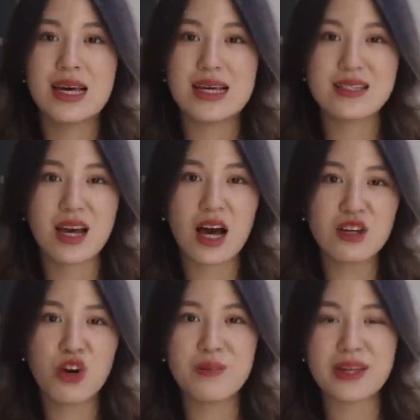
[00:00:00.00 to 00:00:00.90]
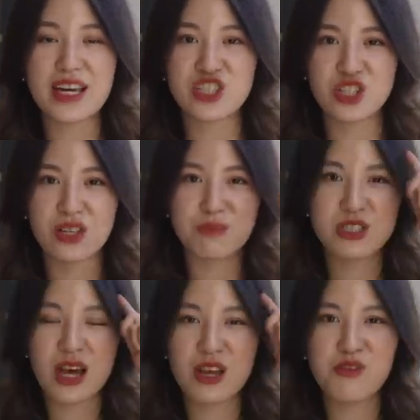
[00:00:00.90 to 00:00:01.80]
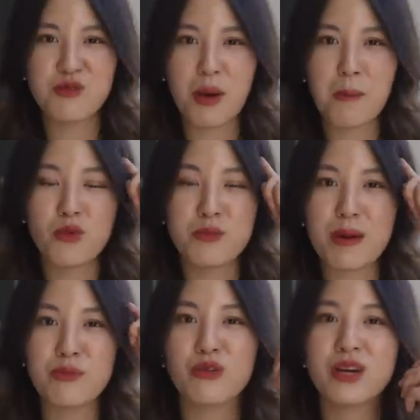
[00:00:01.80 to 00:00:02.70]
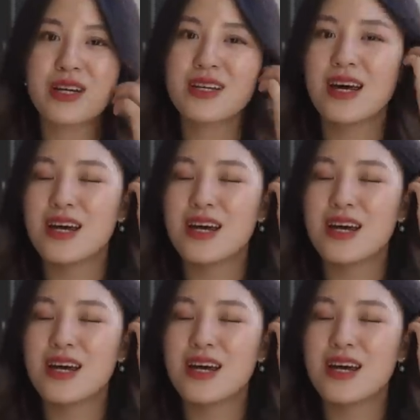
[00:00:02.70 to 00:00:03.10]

is a color combination I'm just kind of remembering